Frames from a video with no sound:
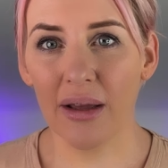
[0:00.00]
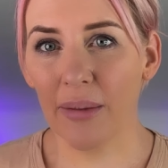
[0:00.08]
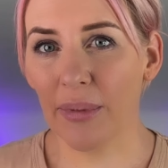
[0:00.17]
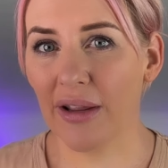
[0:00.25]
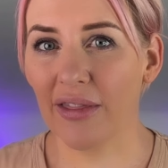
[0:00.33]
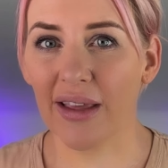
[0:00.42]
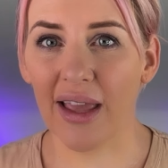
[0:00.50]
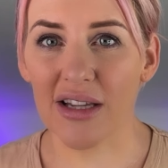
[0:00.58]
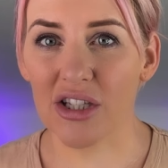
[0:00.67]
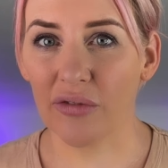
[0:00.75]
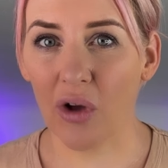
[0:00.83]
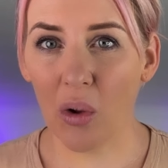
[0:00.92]
But in the
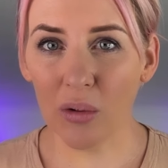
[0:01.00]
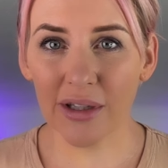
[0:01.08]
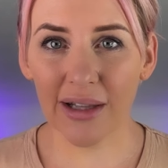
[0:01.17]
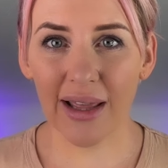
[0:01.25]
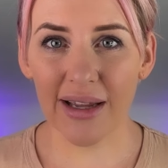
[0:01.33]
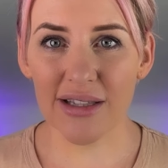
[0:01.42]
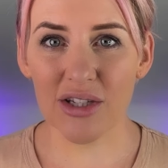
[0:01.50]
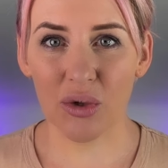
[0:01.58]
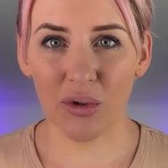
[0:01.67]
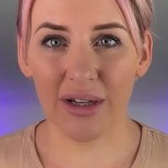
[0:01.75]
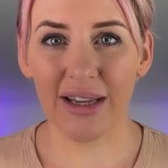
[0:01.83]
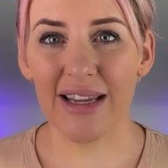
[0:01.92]
case of older clients who
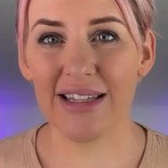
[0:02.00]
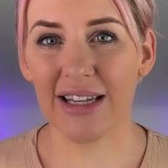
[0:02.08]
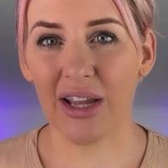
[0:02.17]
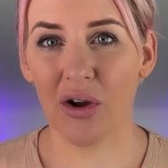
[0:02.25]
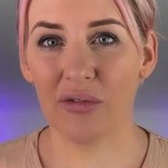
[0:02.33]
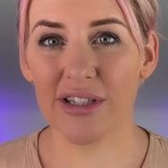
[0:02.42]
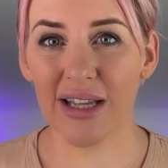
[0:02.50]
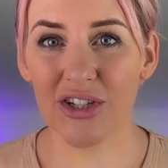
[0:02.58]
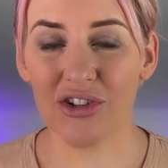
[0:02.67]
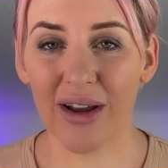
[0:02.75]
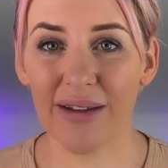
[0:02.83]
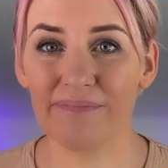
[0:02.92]
can easily
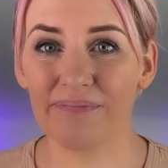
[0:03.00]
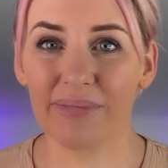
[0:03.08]
oversaturate,